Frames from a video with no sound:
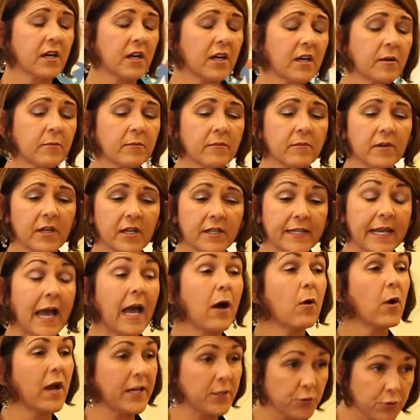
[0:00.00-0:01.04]
um, and
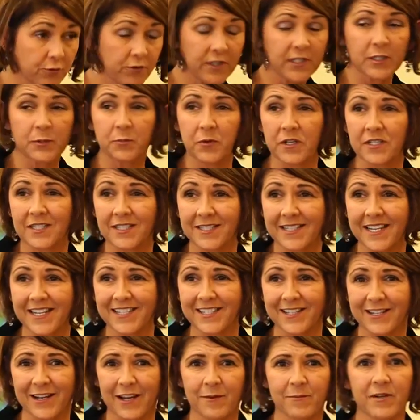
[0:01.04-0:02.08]
now I do this
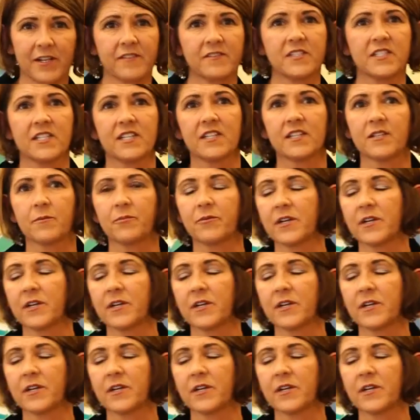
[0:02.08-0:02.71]
presentation a lot, but I've seen the